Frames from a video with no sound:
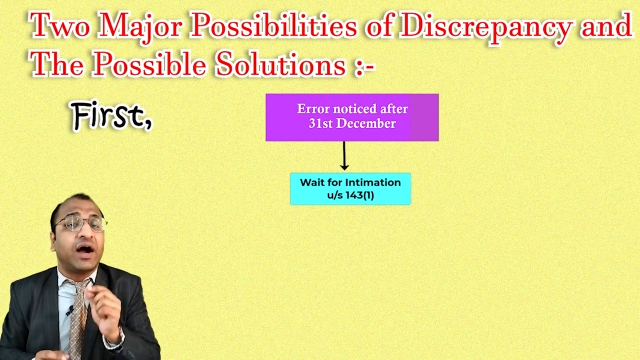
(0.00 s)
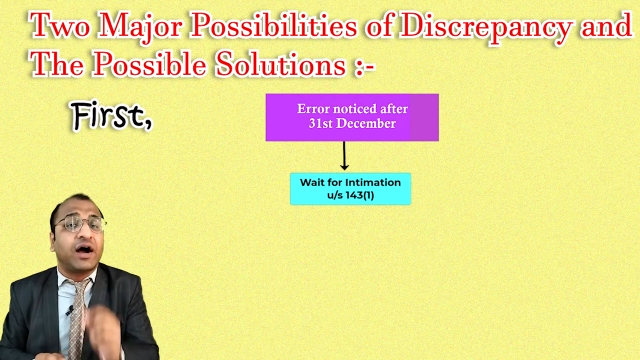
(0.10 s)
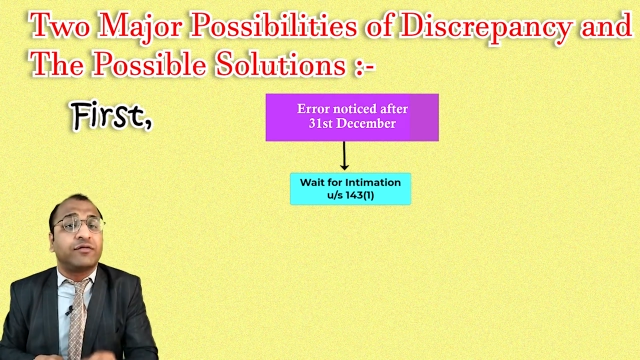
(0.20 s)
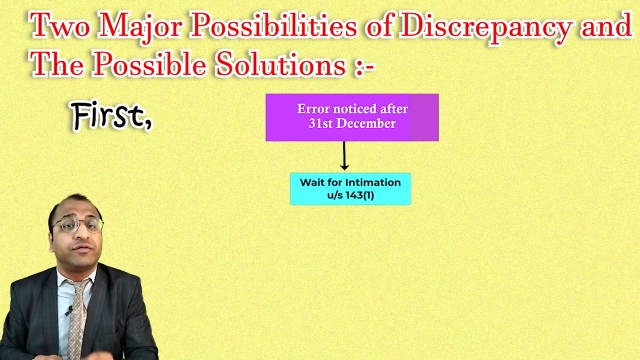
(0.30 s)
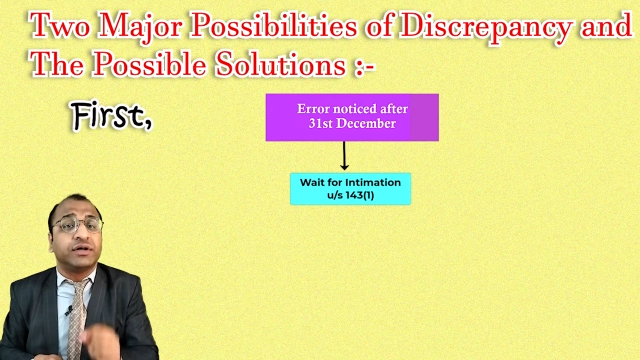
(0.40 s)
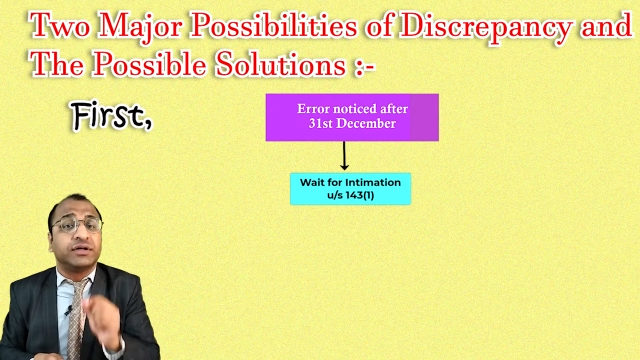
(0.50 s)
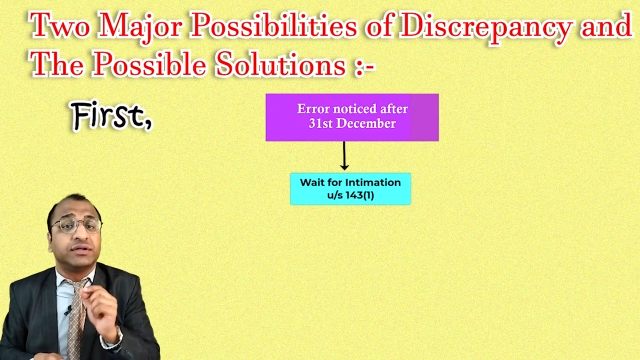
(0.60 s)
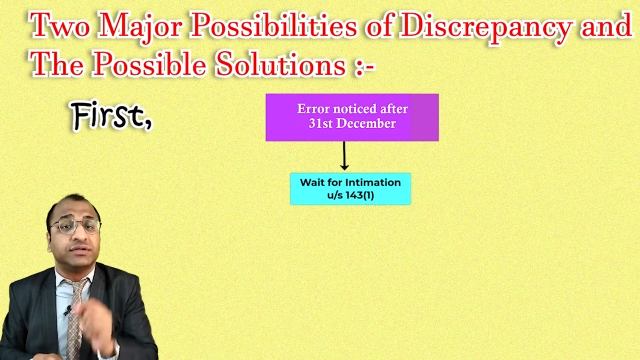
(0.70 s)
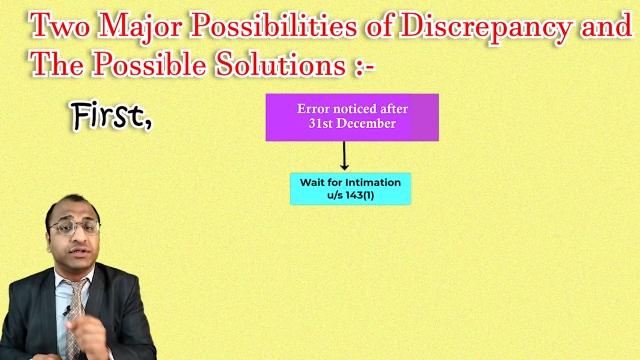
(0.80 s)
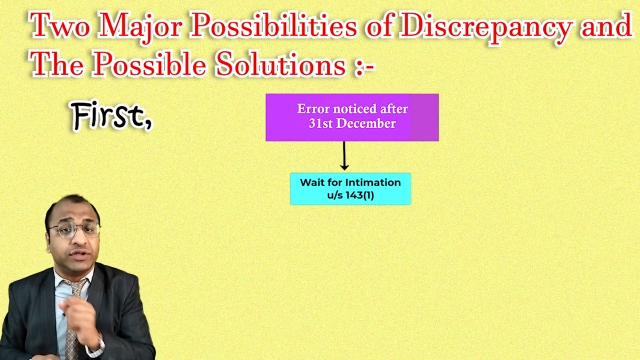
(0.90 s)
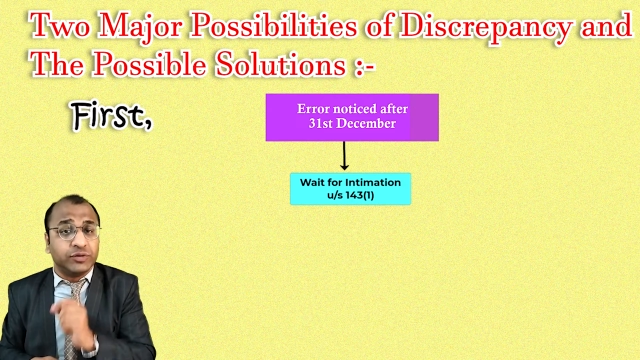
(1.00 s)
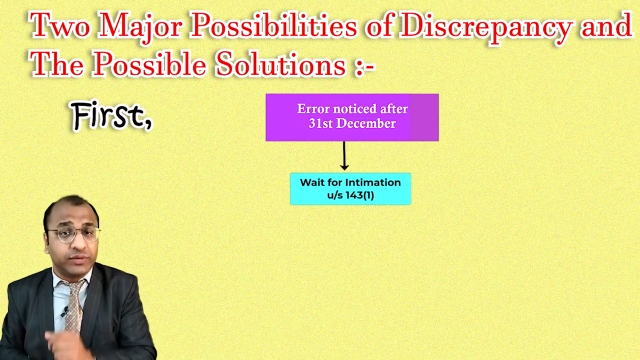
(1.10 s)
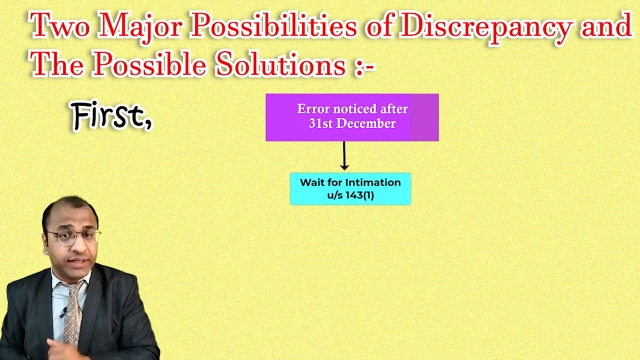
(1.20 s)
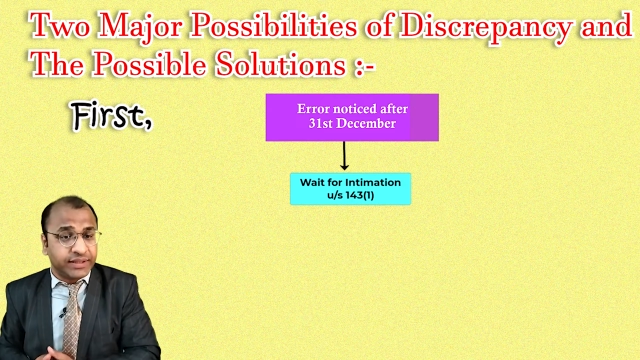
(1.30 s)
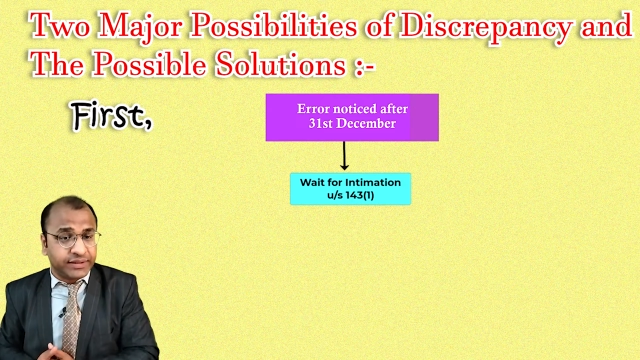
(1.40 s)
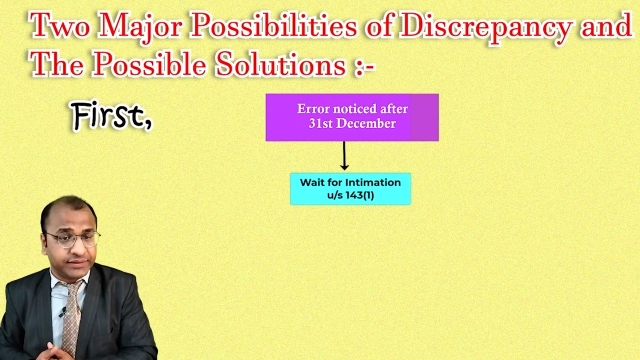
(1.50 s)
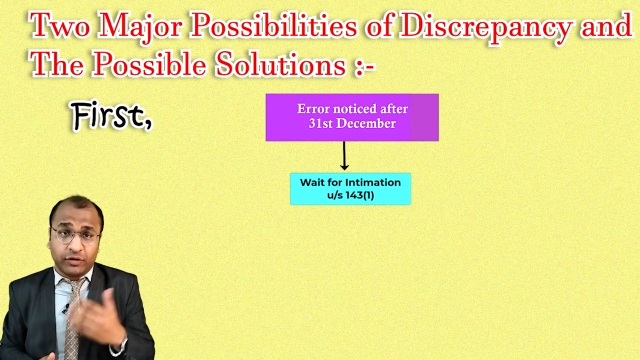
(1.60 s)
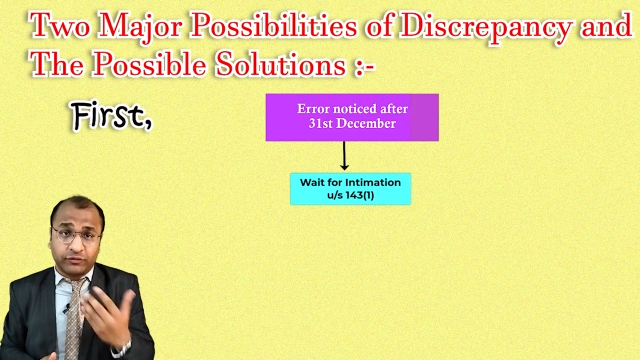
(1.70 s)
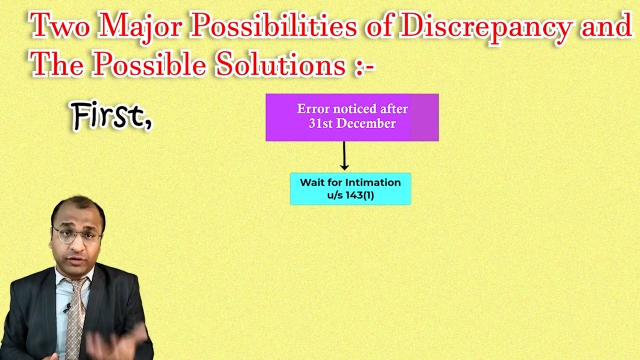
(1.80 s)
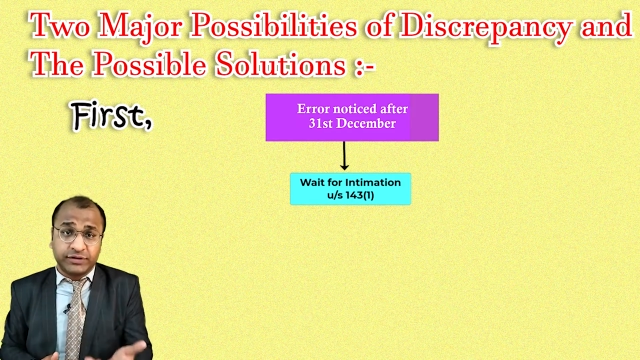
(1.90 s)
after the due date.
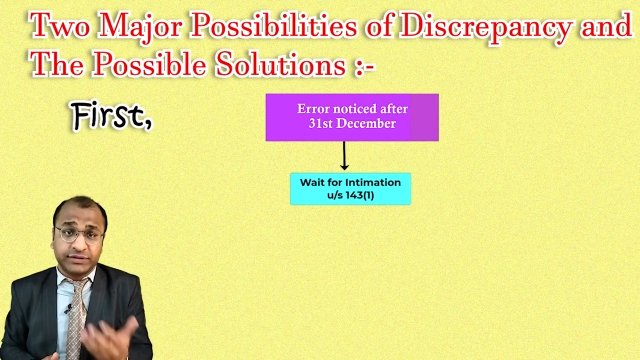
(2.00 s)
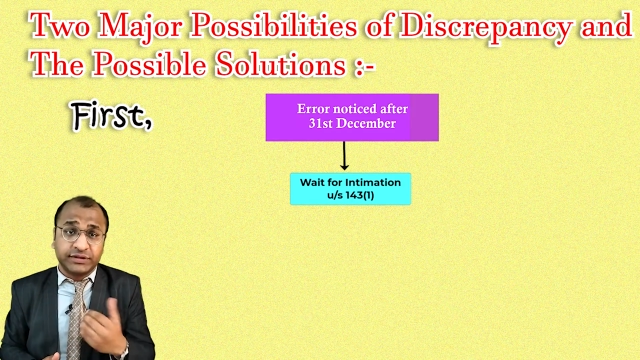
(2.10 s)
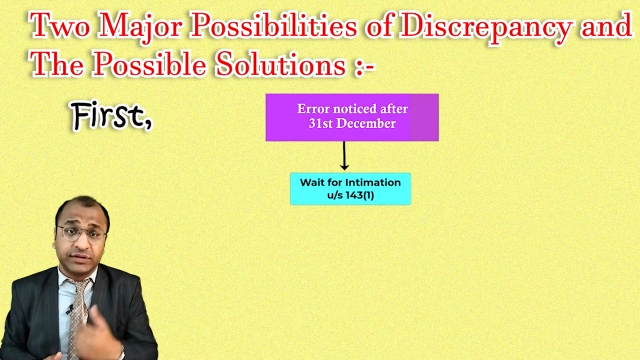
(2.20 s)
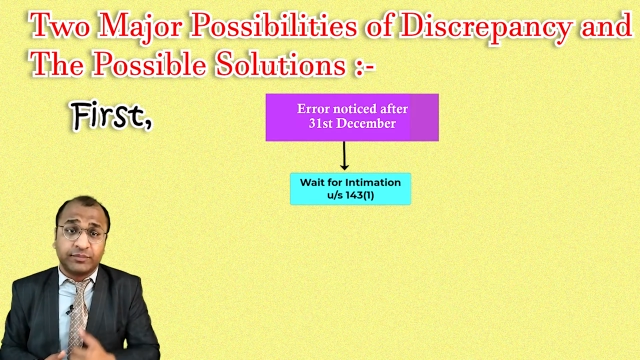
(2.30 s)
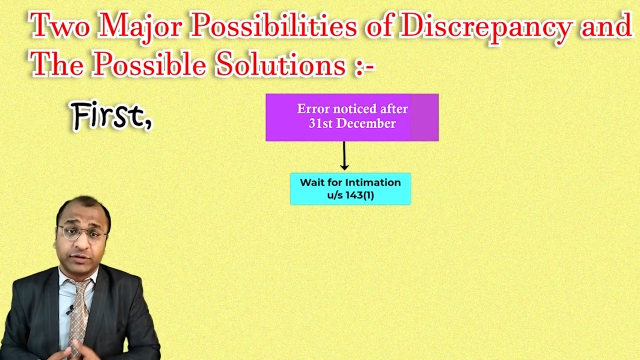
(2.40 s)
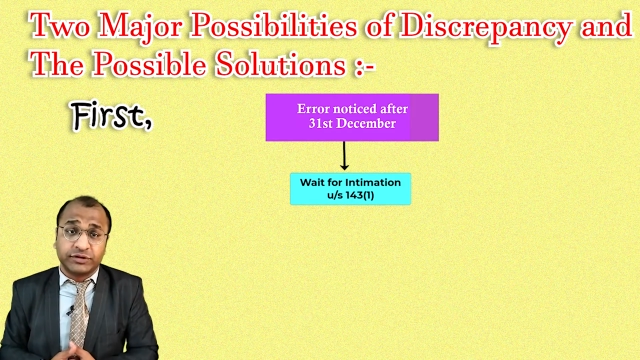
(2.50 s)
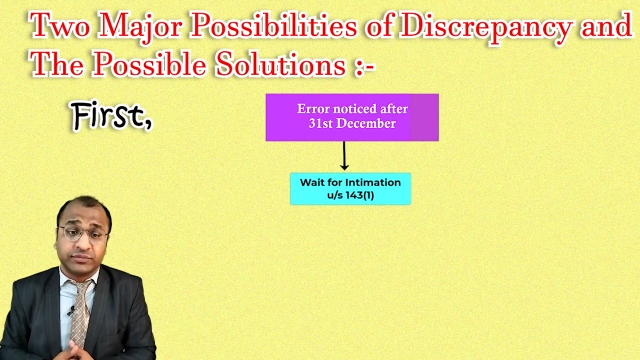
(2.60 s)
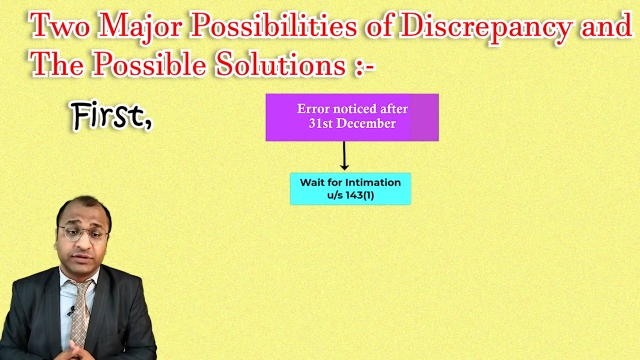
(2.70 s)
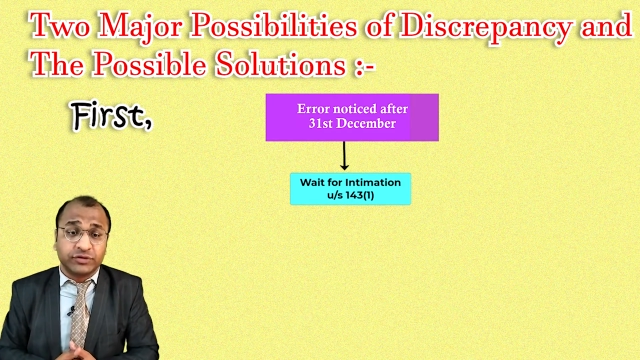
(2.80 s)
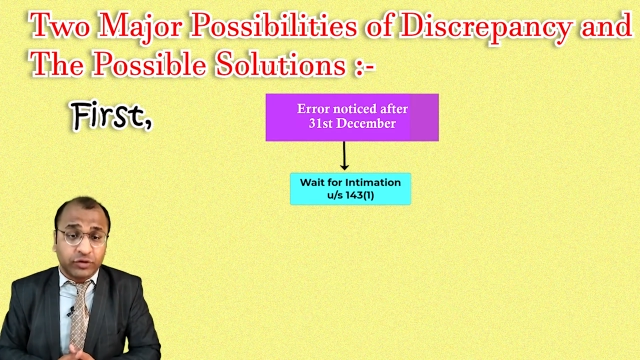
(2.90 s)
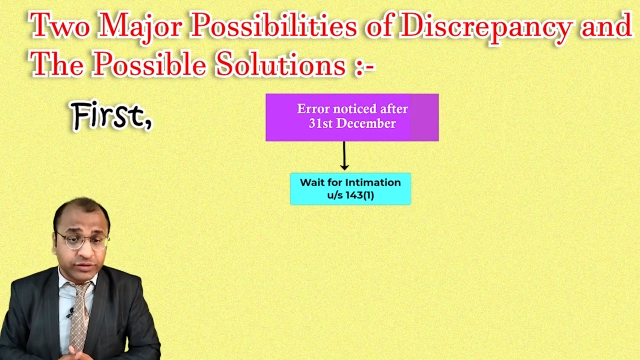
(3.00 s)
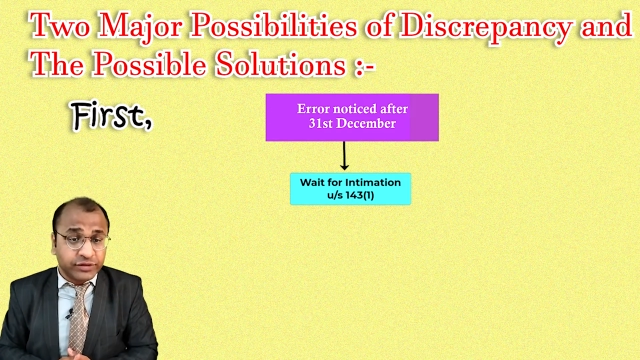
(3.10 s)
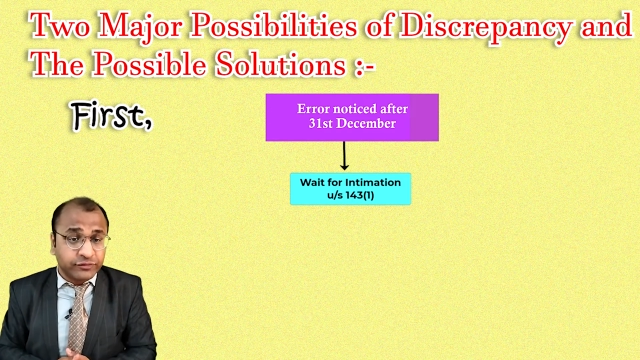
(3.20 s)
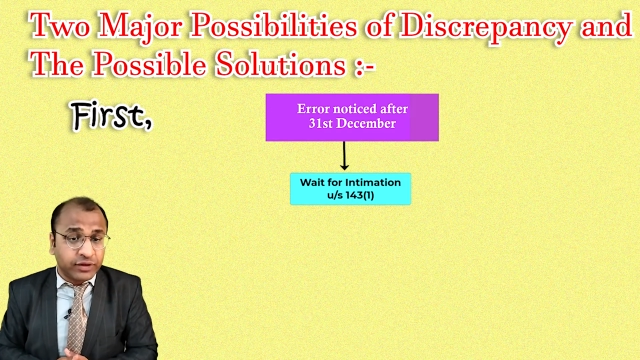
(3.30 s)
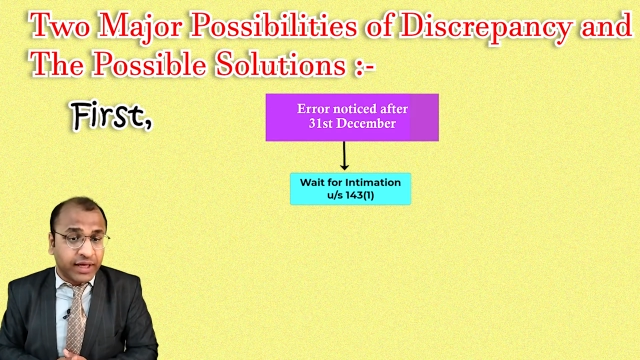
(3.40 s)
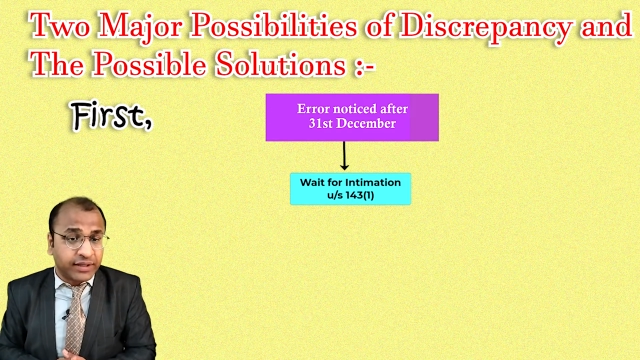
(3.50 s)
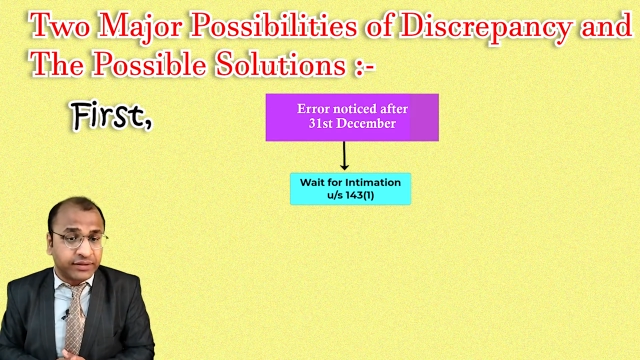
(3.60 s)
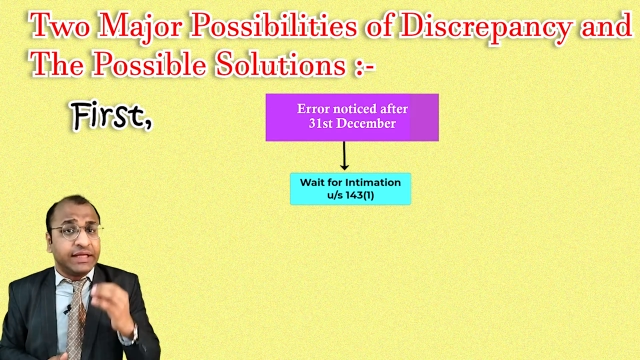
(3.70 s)
Now what's the possible solution for that?